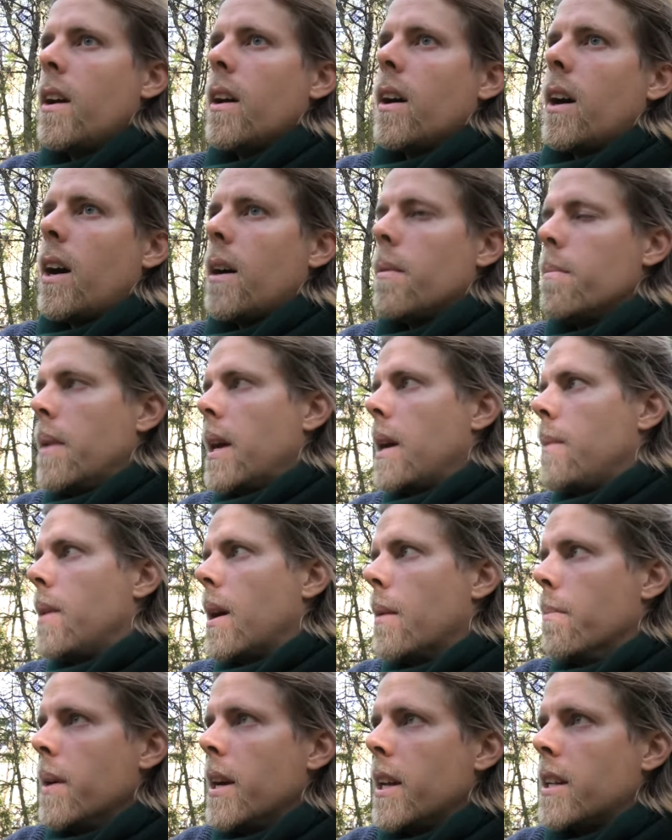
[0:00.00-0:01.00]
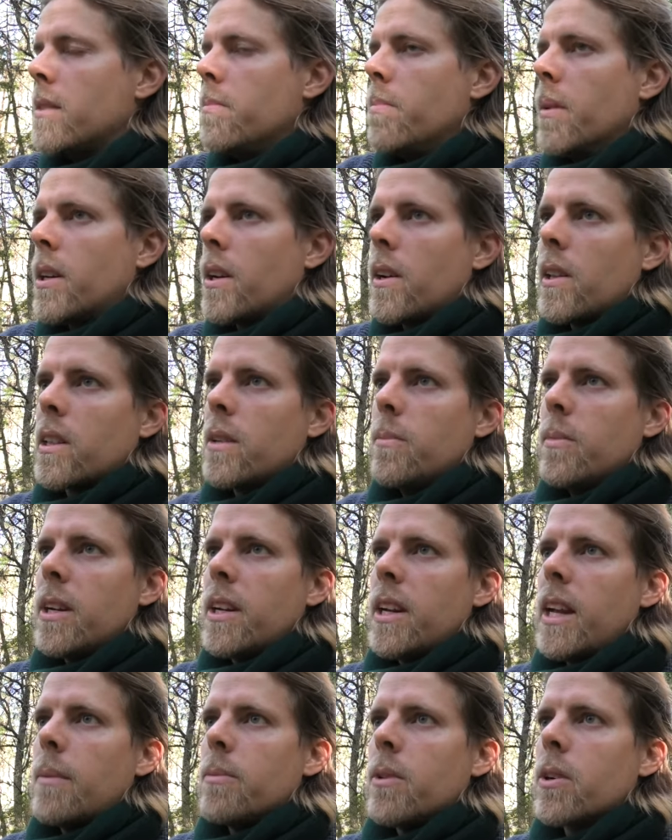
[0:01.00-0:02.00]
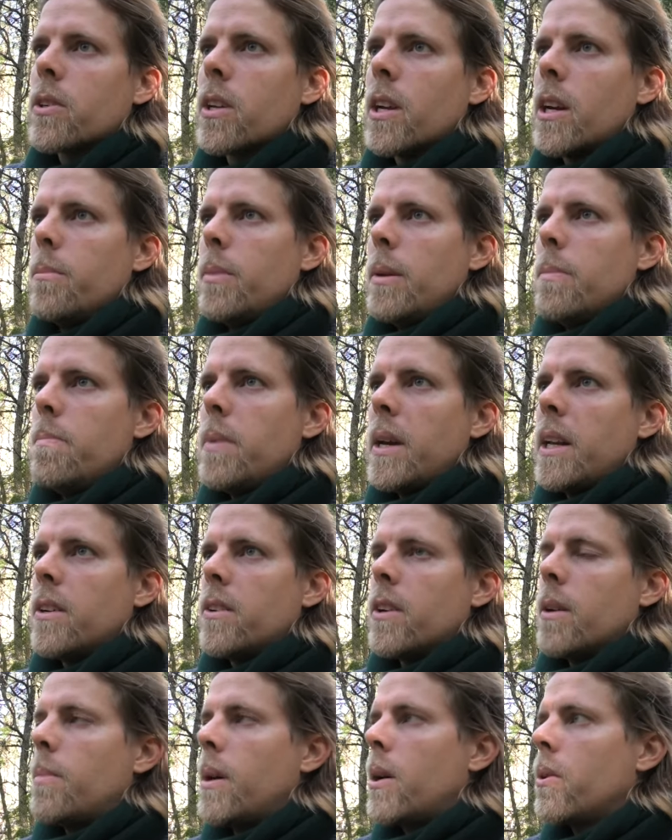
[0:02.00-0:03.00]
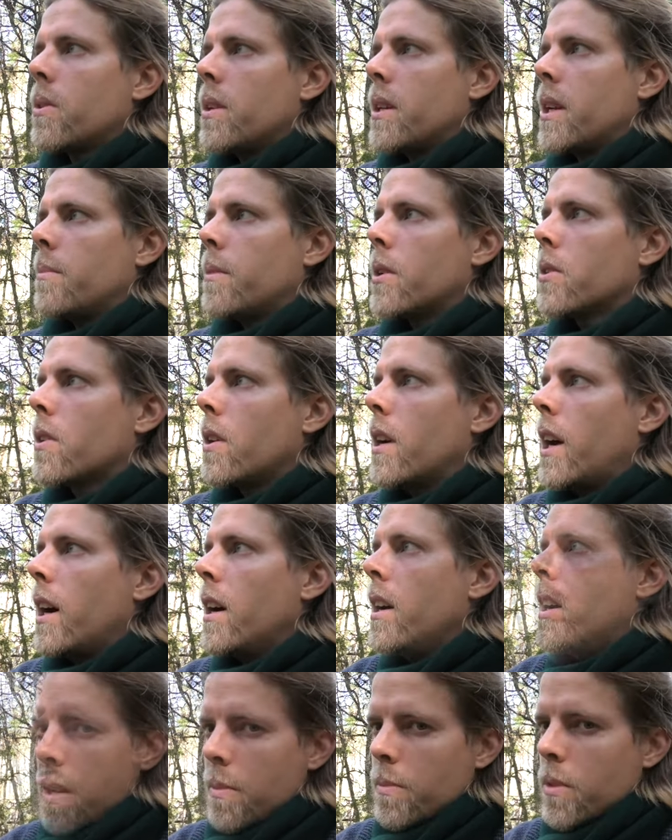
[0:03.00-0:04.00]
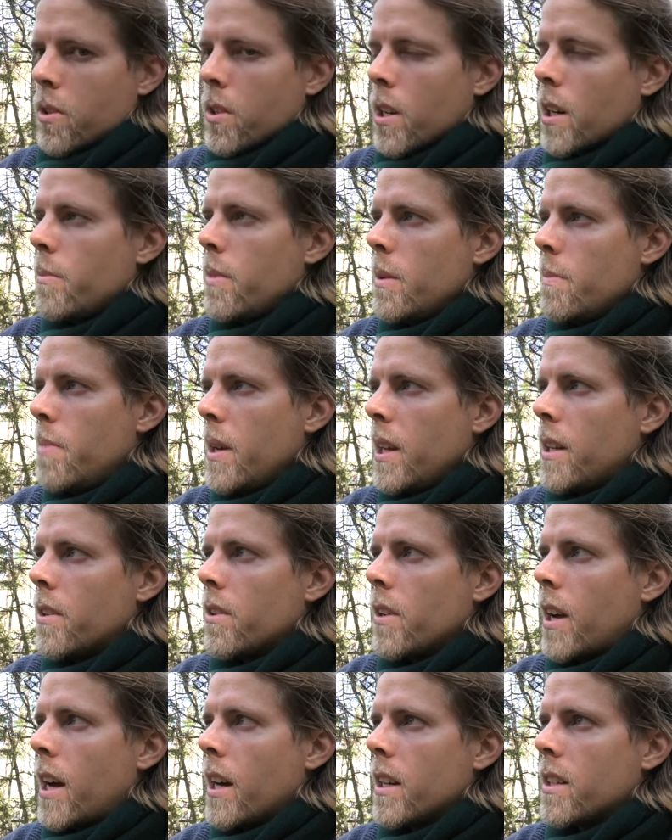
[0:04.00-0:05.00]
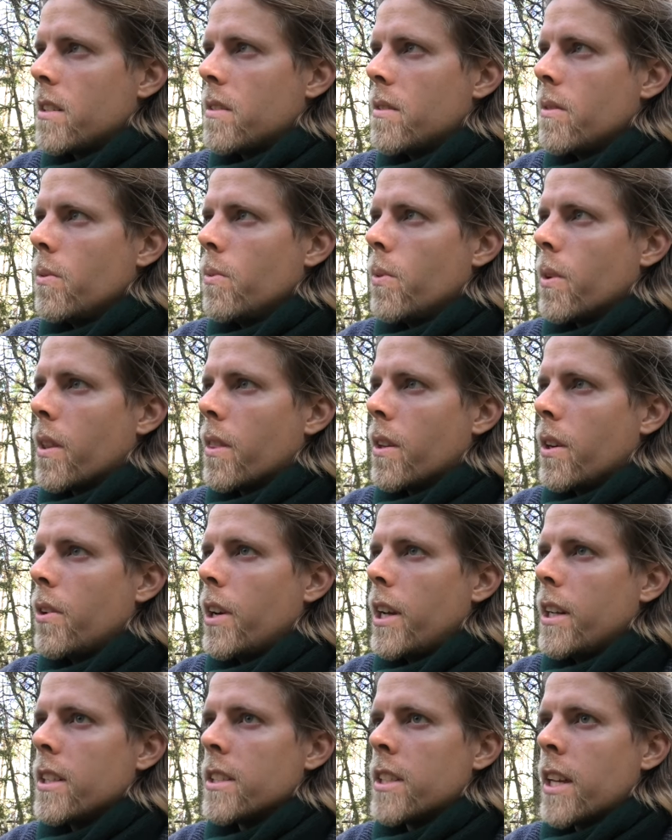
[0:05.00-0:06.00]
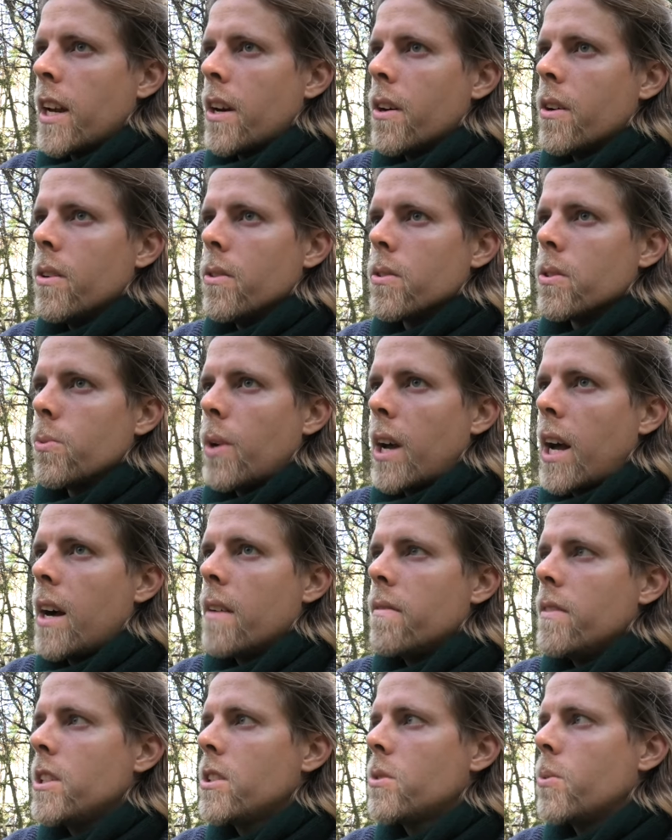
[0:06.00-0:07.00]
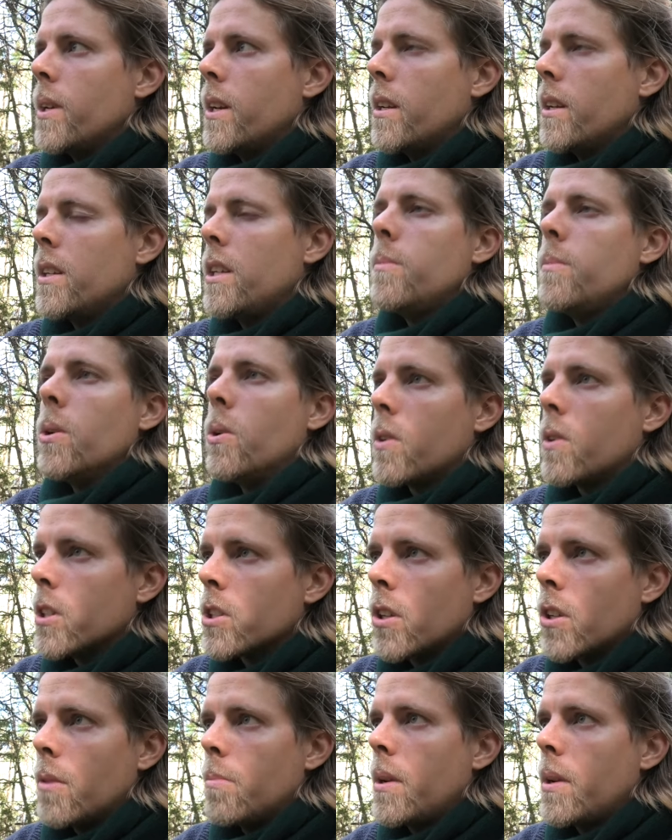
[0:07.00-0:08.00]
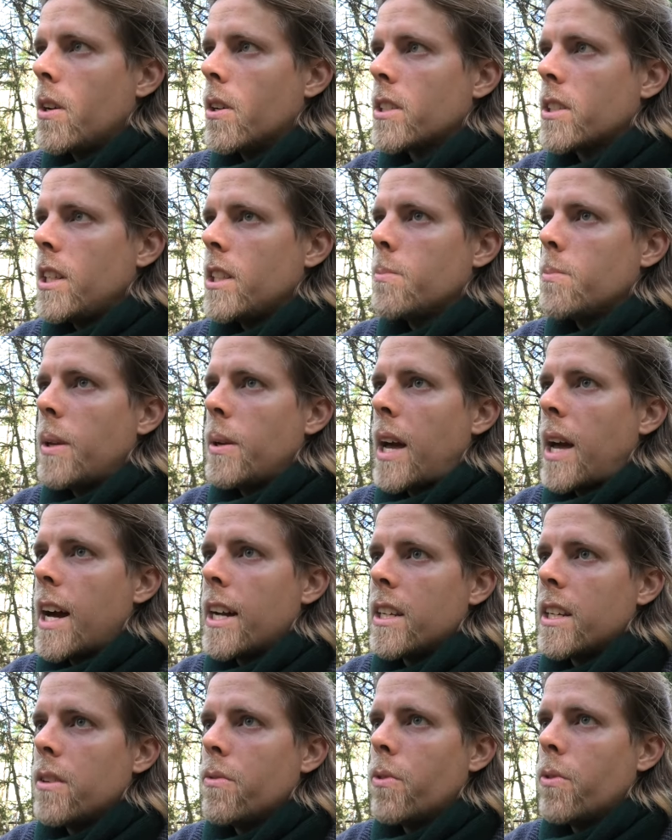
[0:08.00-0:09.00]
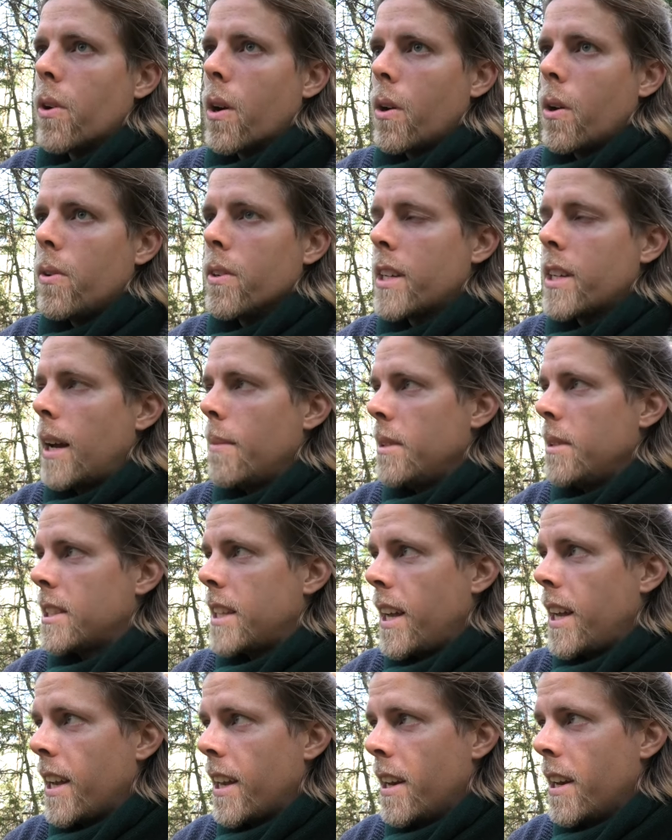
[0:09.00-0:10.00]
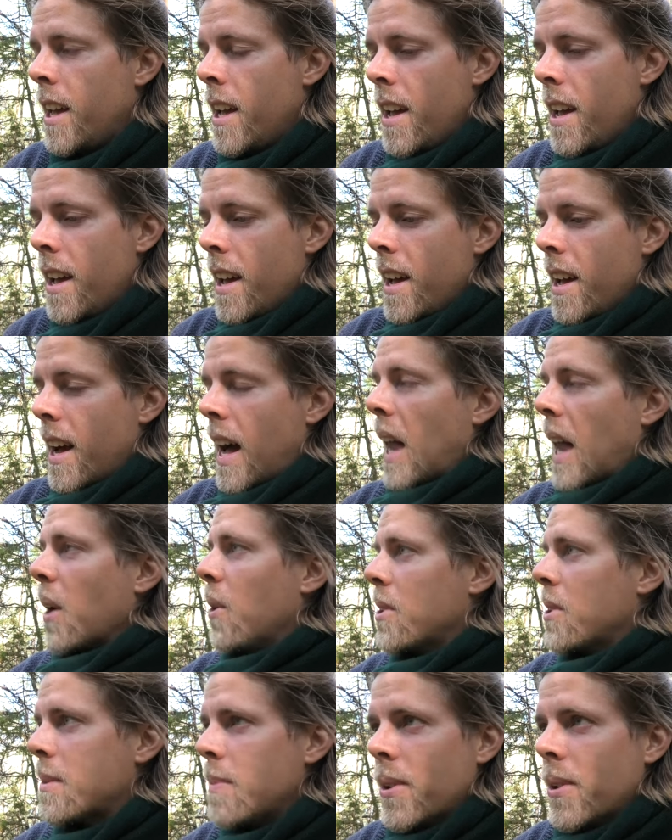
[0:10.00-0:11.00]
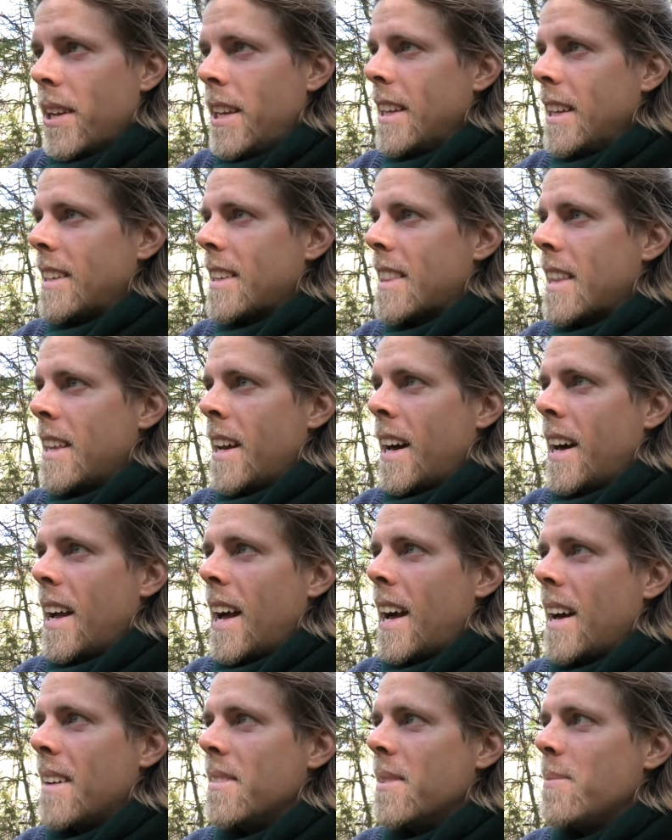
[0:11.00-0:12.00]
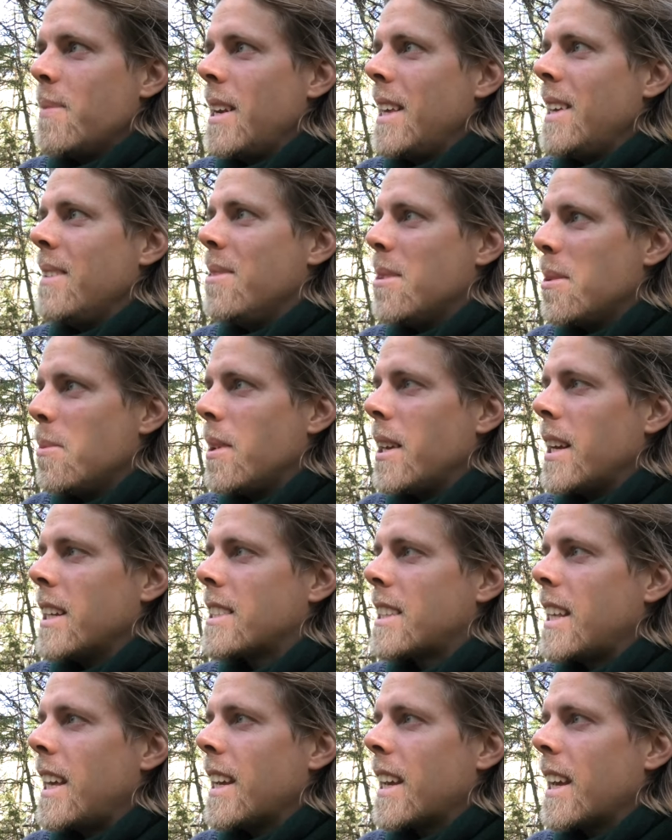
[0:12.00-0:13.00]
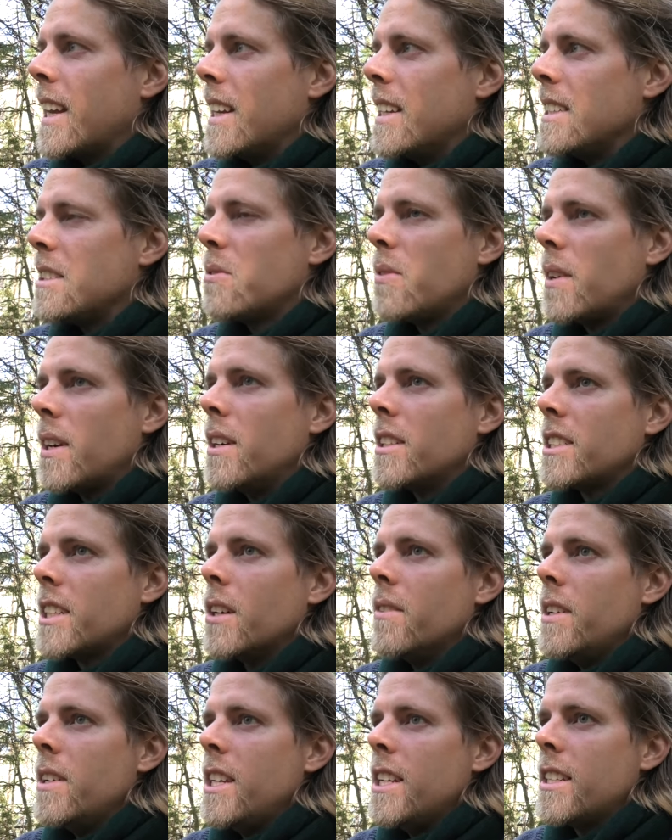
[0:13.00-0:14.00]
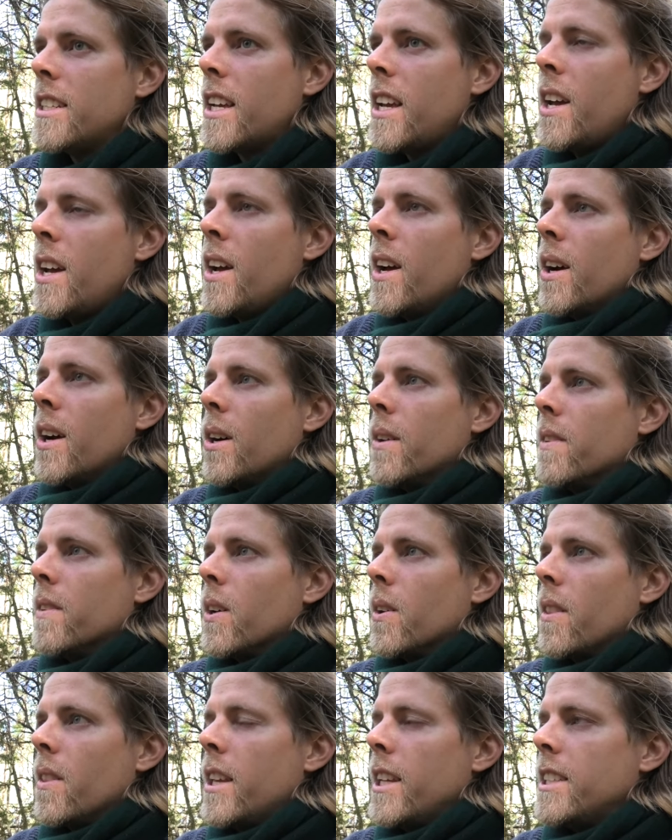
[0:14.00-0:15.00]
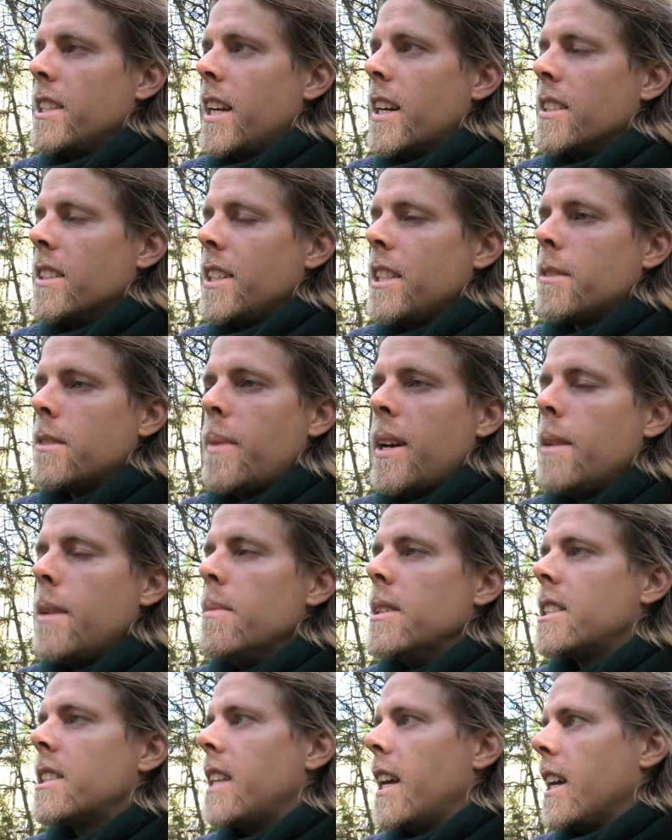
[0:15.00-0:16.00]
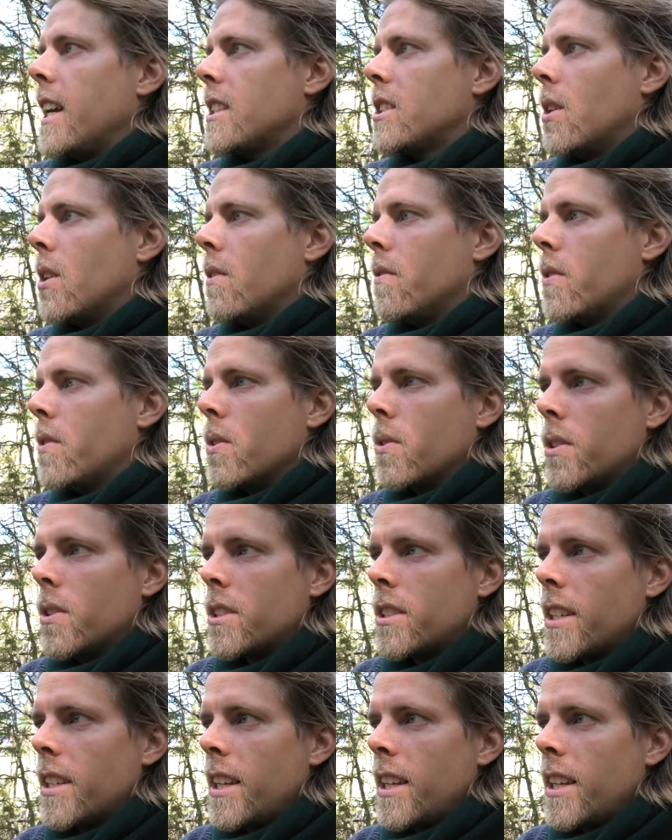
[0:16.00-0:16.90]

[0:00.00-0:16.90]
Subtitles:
Oh, maybe a bit, but ultimately I'm not gonna be bitter about it. I'm not gonna be bitter at one of the greatest heroes we have in Sweden, Jimmy Åkesson, because he's been at it for a long time. He's taken a lot more heat than I have. Believe you me, he's taken his fair share of heat over all of these years. He's made mistakes, of course.